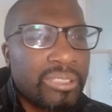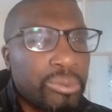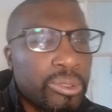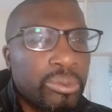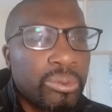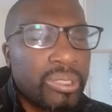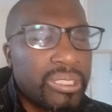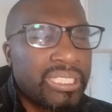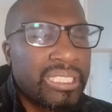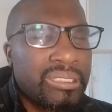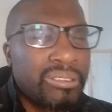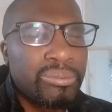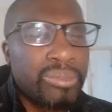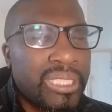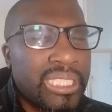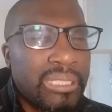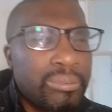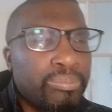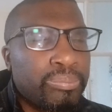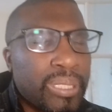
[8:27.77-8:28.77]
We
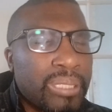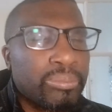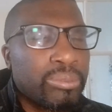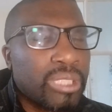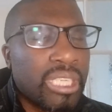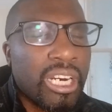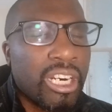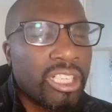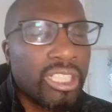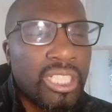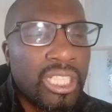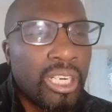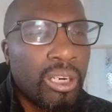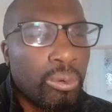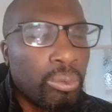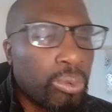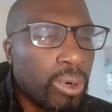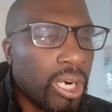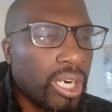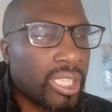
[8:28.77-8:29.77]
need people that are
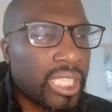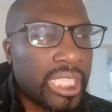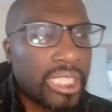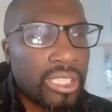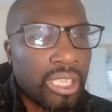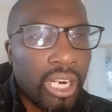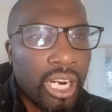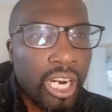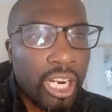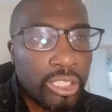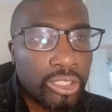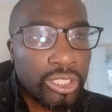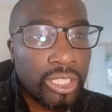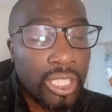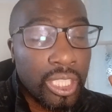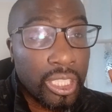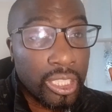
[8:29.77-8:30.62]
working hard,